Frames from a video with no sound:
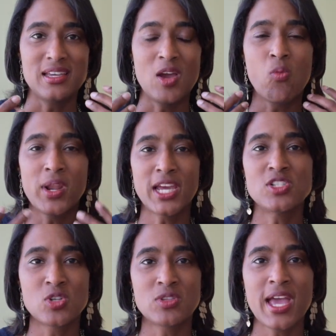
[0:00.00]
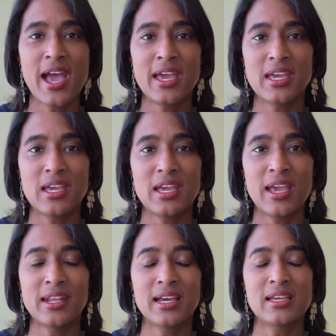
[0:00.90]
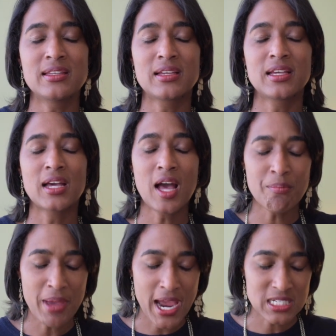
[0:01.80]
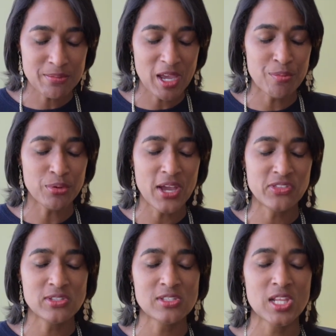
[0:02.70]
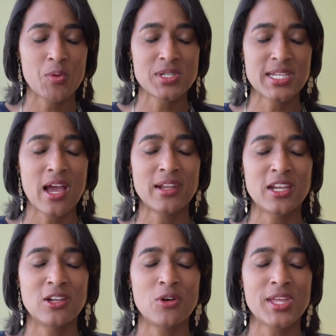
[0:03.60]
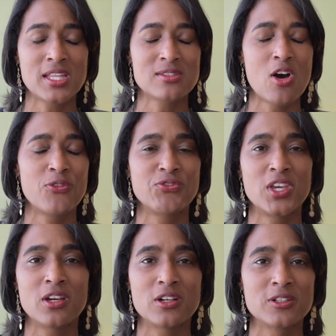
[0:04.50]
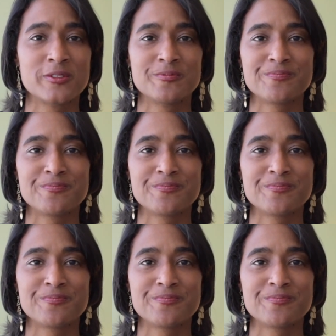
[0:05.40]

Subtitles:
And when I do that and I come back to my breath and slow it down, I know that's all fear.